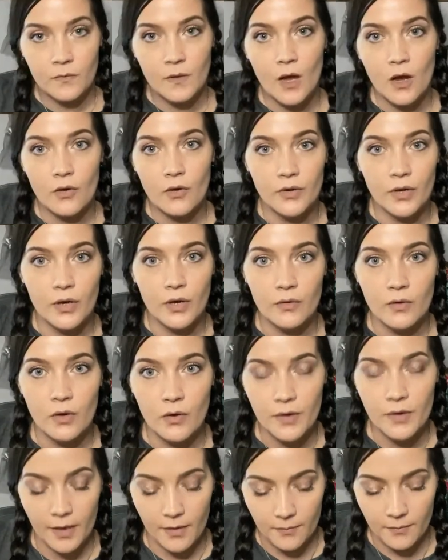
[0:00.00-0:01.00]
Oh, no?
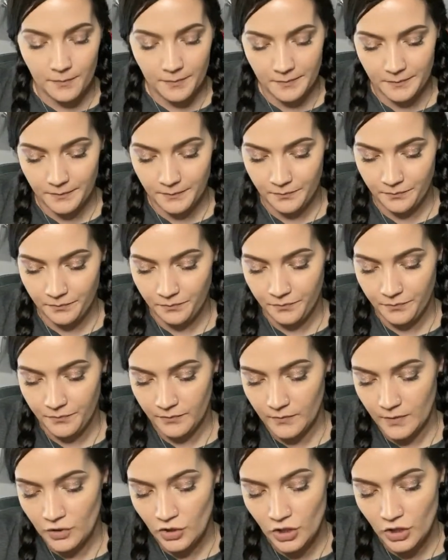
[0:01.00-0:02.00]
Okay.
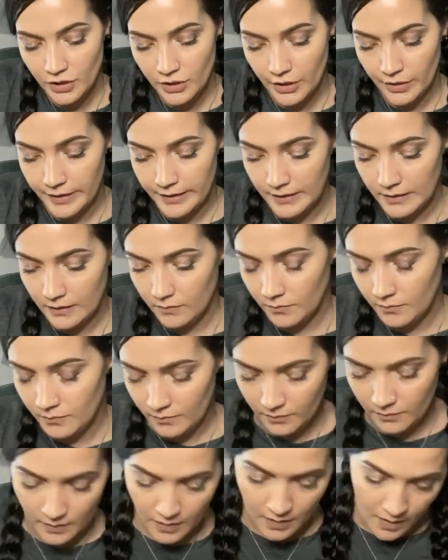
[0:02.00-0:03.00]
Just curious.
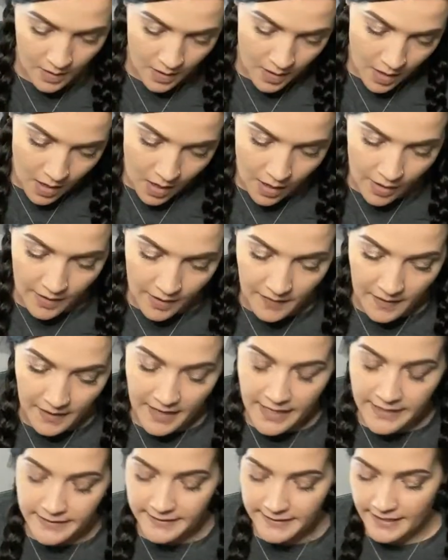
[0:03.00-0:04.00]
All right, the
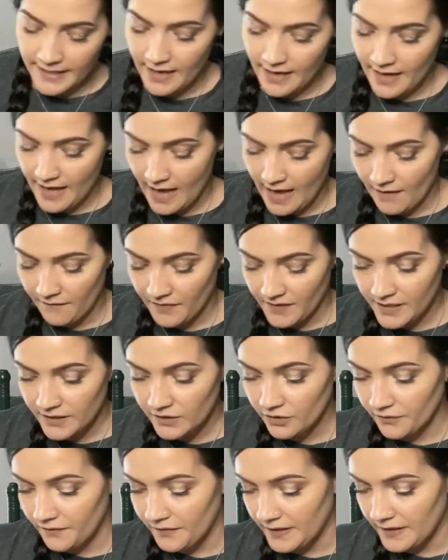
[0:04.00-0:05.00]
next thing I have,
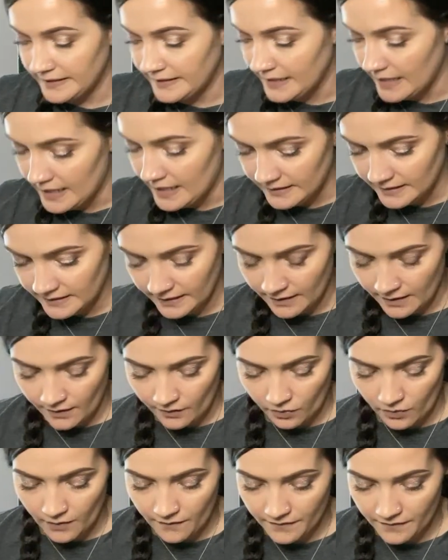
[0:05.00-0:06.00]
these are fantastic.
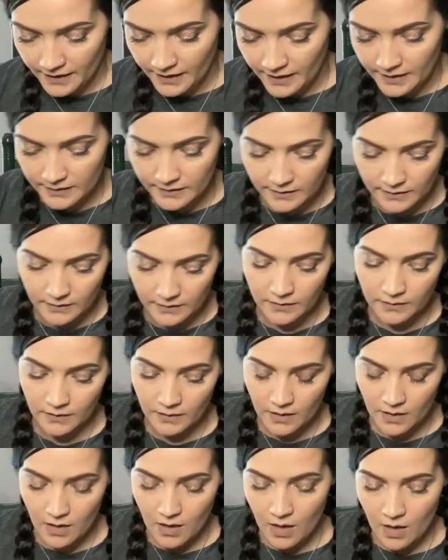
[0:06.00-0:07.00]
I love these.
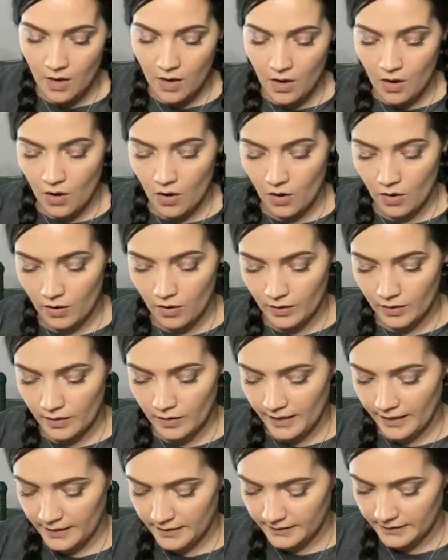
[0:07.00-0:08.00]
Are,
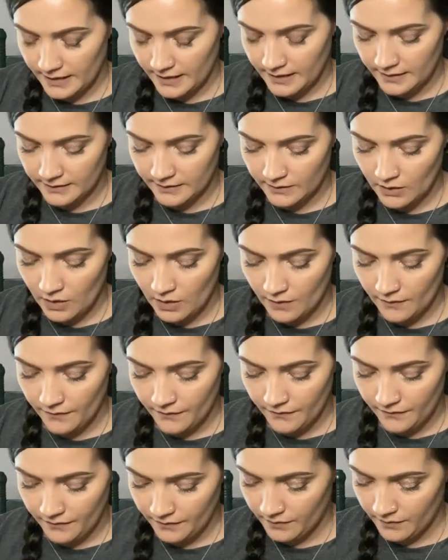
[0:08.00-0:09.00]
I gotta take this off,
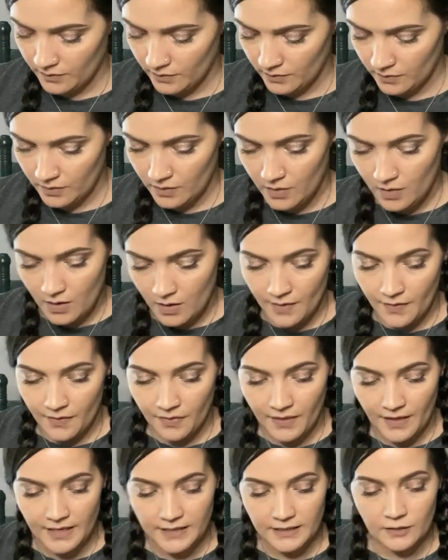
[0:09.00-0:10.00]

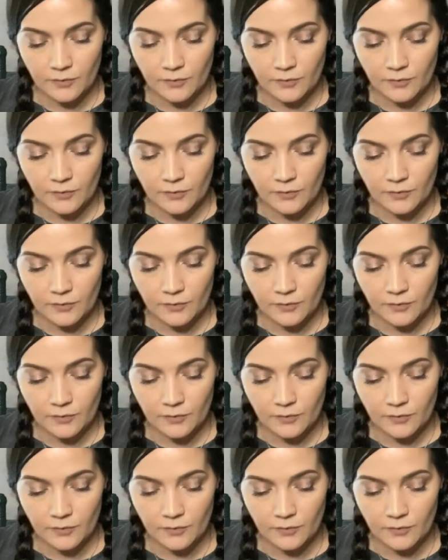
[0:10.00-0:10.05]
these